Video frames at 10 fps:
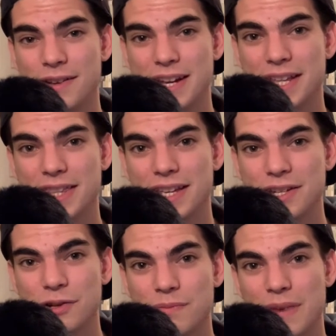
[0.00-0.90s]
now and
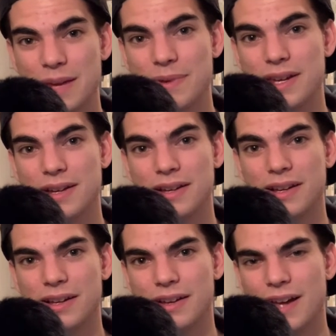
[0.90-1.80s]
then you'll maybe
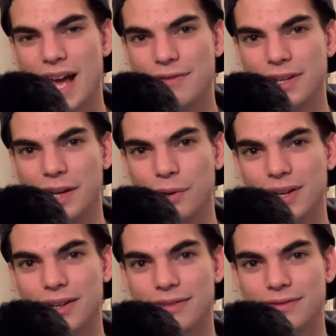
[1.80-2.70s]
have a little
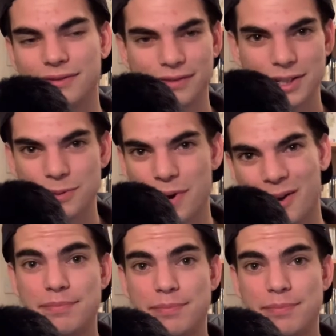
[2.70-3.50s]
laugh as well.